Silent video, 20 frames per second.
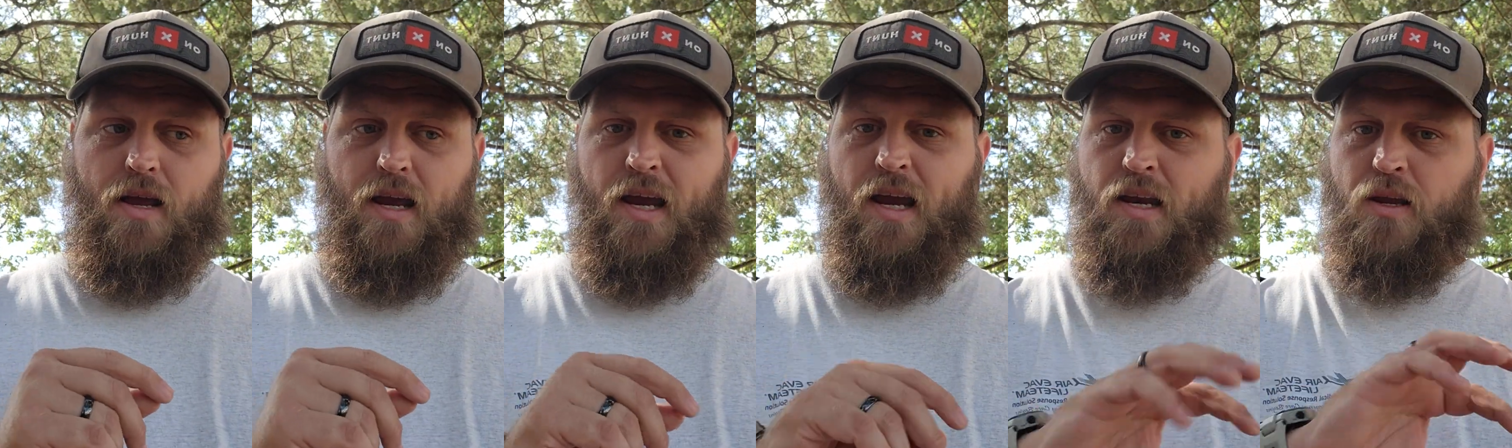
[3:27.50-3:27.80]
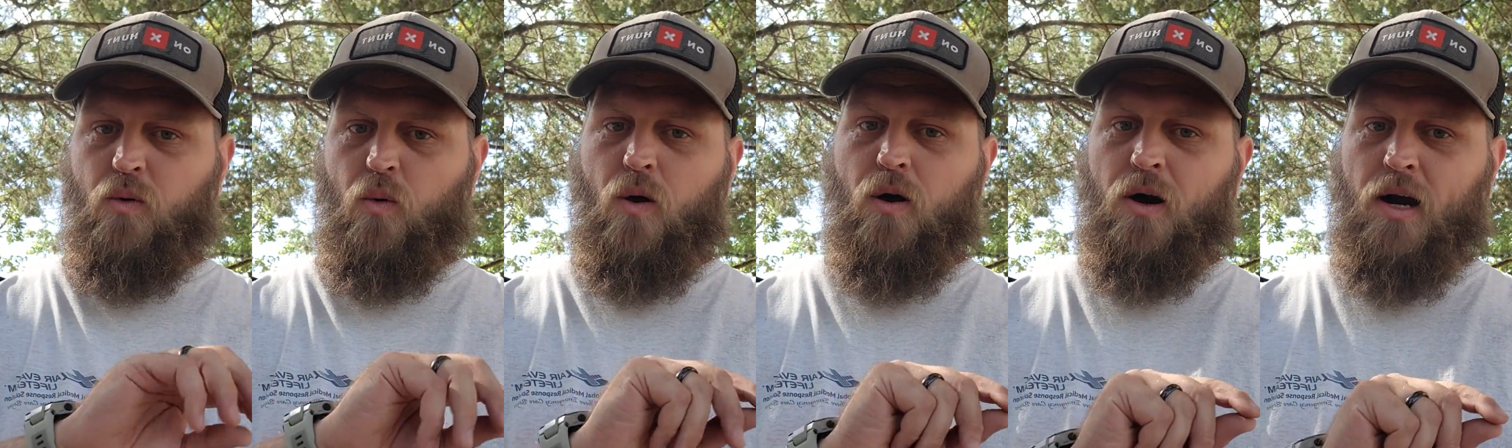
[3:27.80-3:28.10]

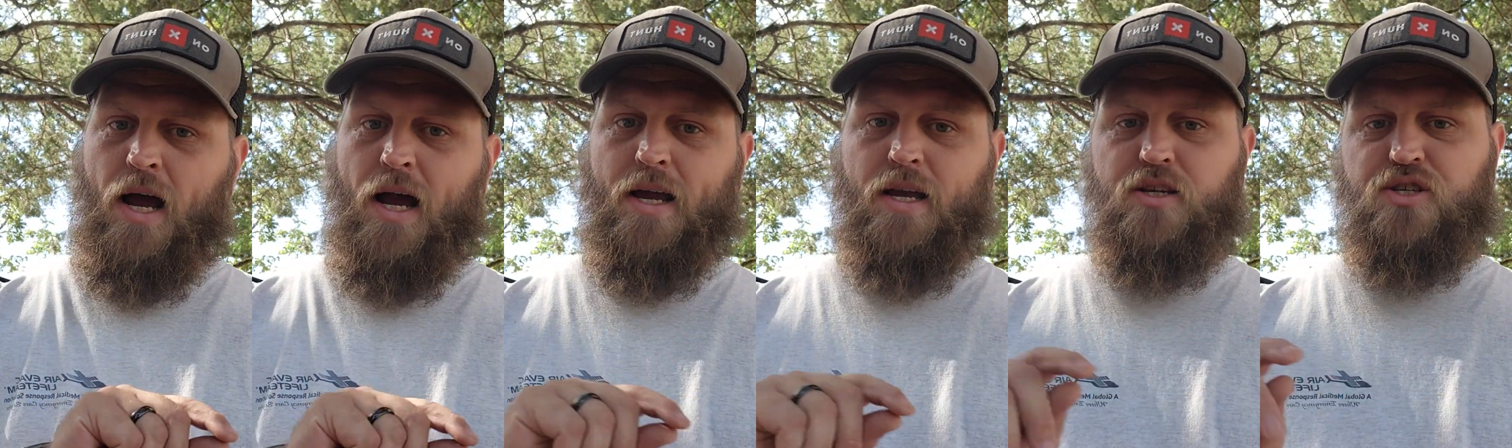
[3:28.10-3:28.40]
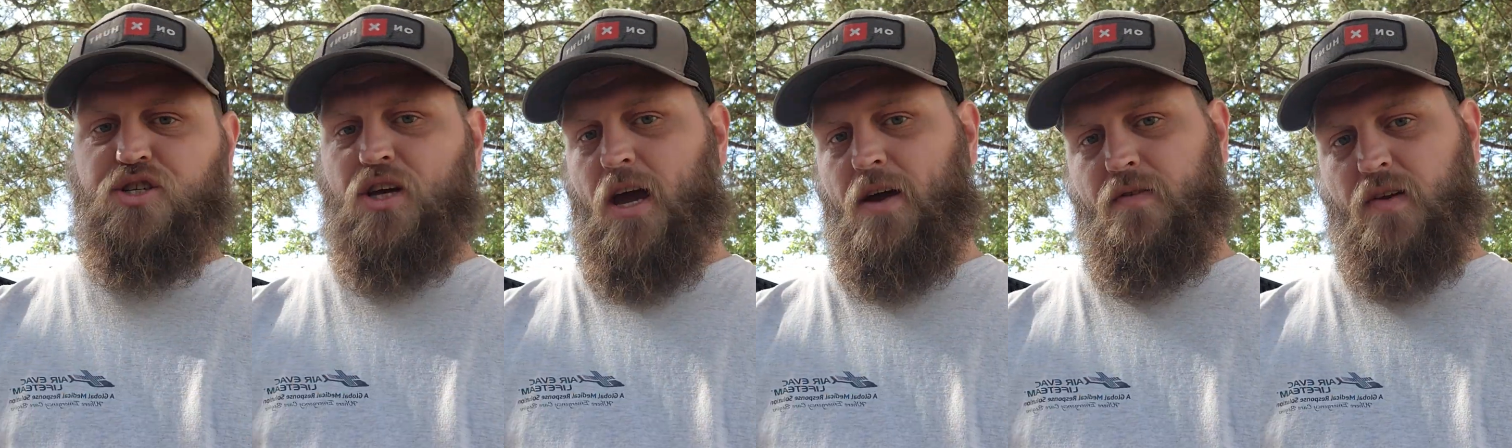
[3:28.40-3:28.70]
Anywhere I can
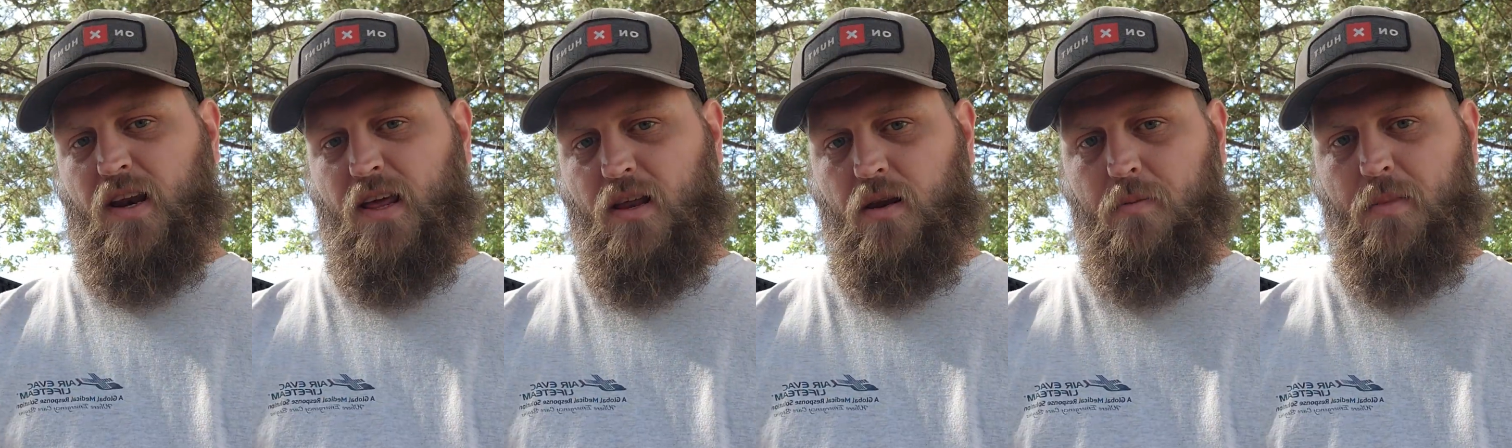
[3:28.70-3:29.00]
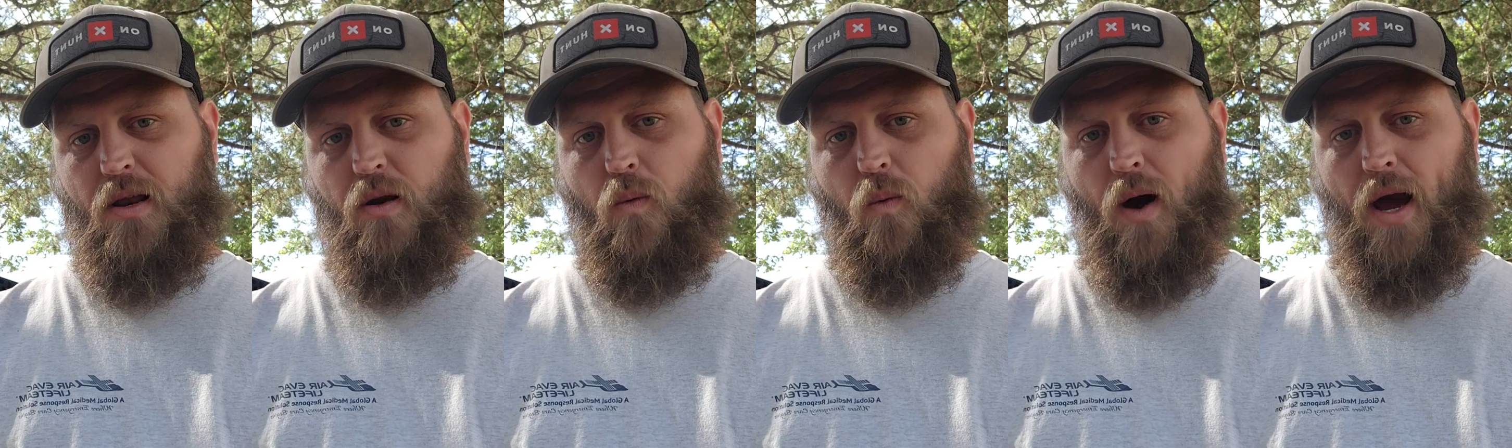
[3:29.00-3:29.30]
shave a little
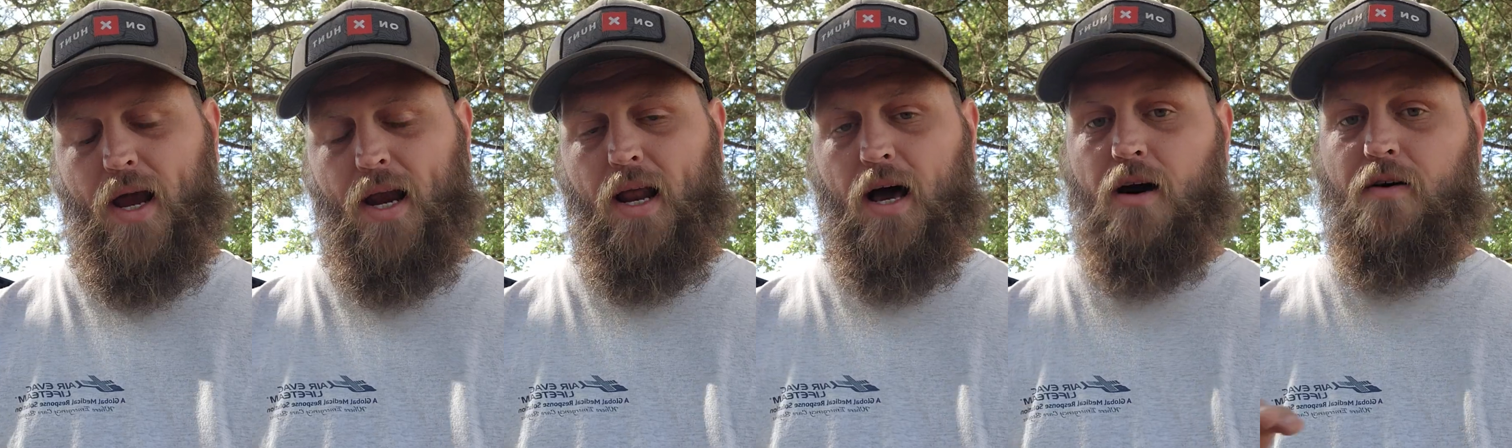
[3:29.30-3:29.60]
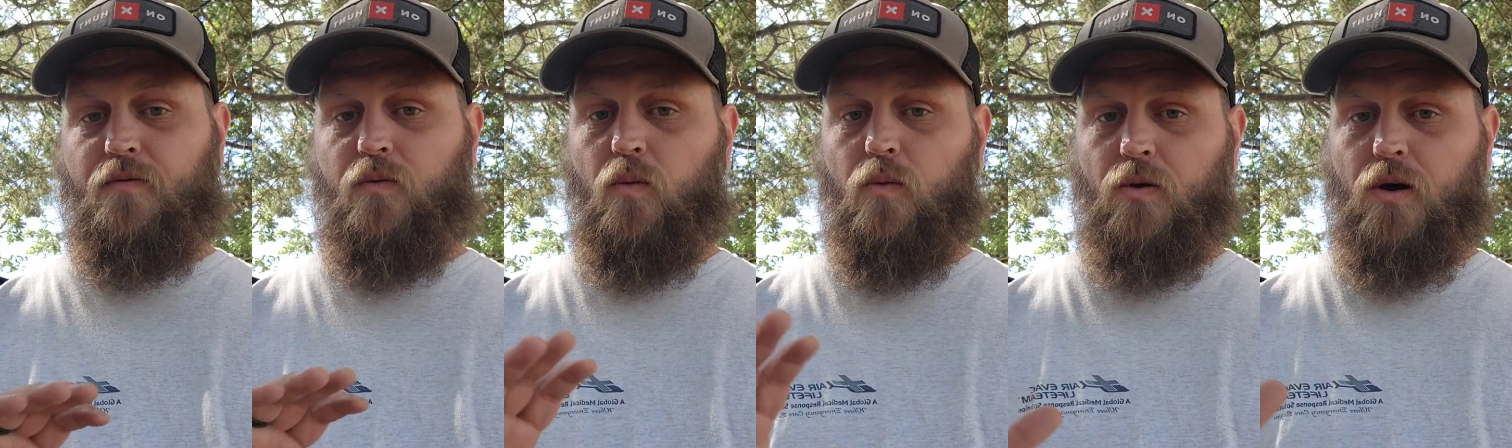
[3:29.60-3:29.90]
bit of weight
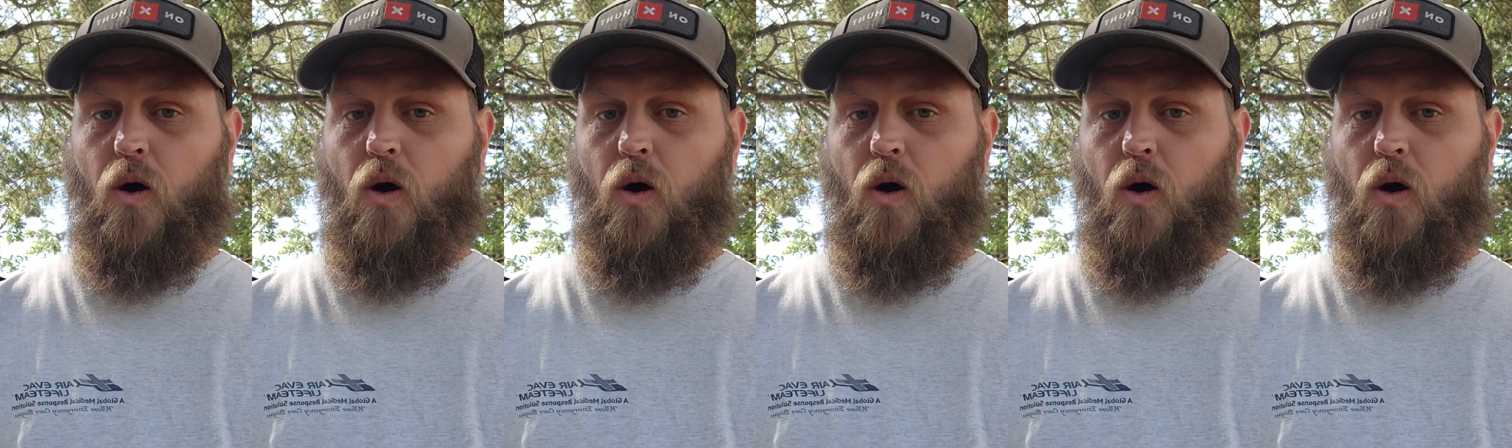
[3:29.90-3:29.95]
off